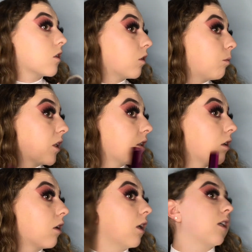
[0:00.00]
So it makes
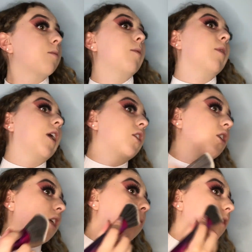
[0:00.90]
it look like it's been
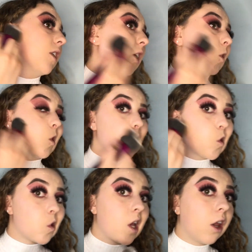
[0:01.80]
patchy, but it's actually
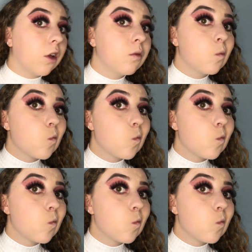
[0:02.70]
yellow